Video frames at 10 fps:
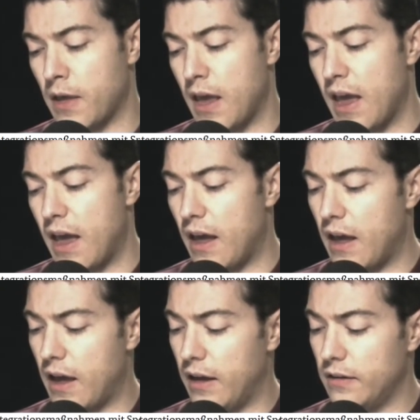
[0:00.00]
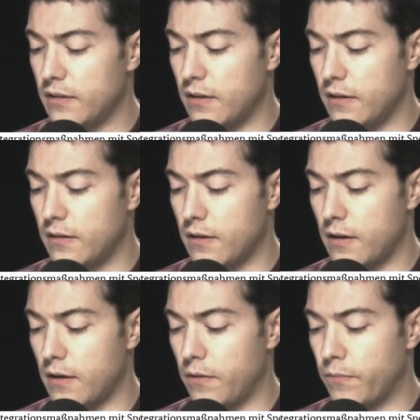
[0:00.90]
and the
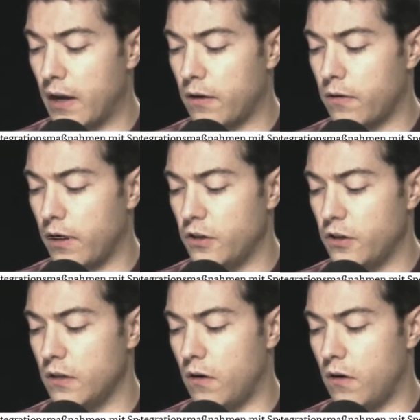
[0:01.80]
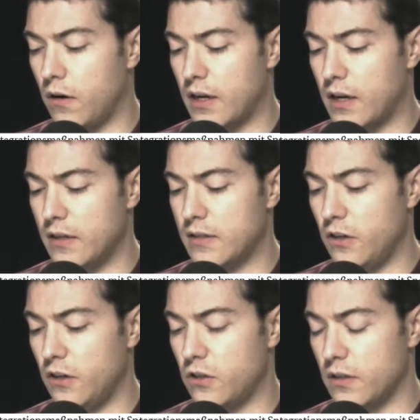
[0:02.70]
migration organizations.
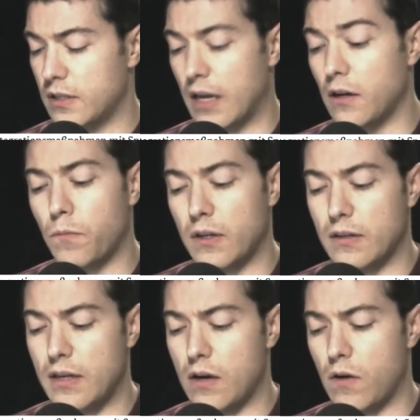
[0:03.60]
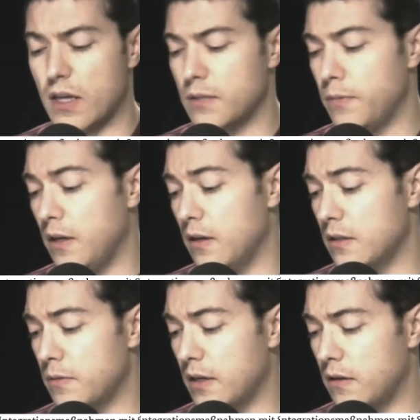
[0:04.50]
I don't know what the DOSB is, but I
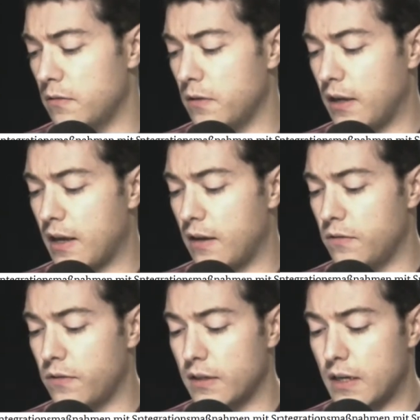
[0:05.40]
don't really care to find out.